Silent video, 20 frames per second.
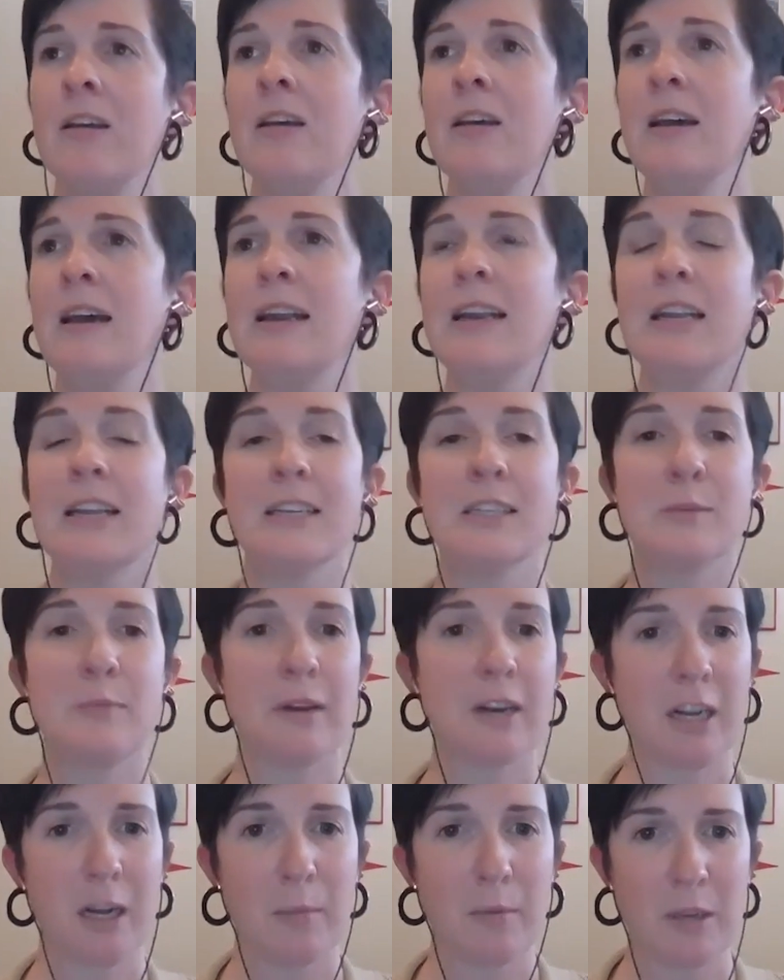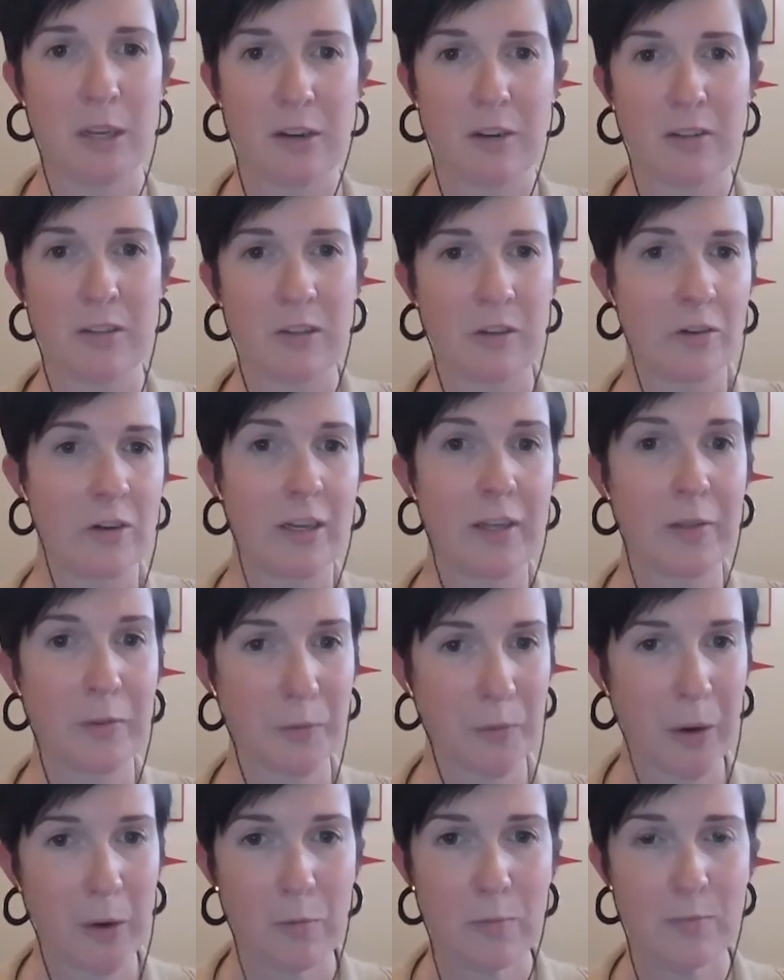And he spent a couple years learning the
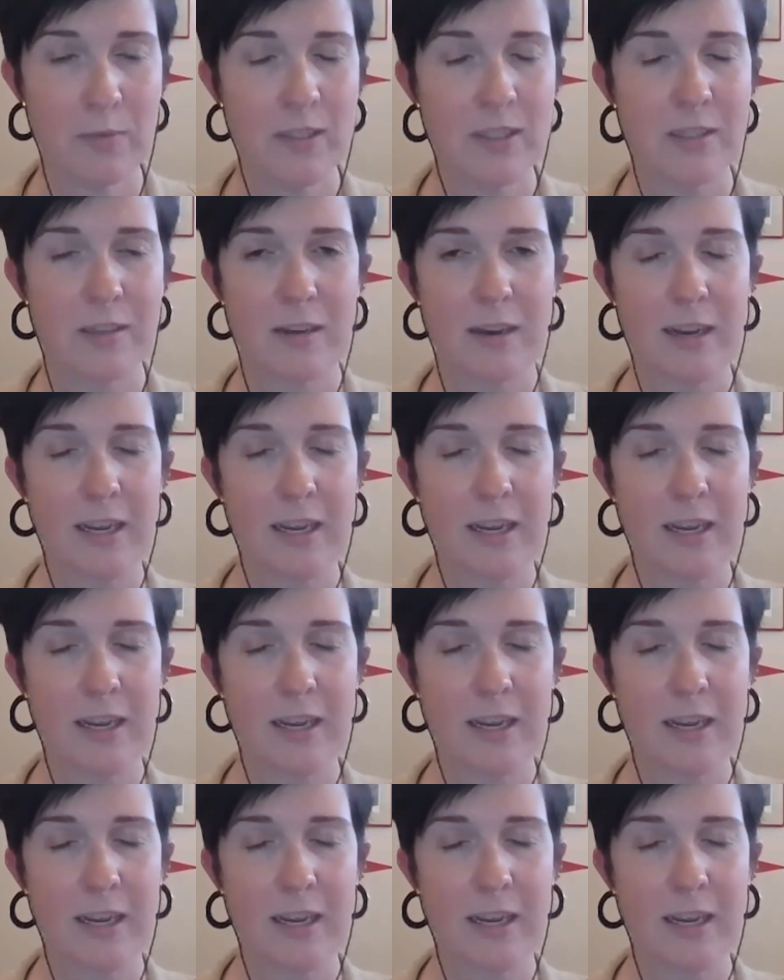ropes,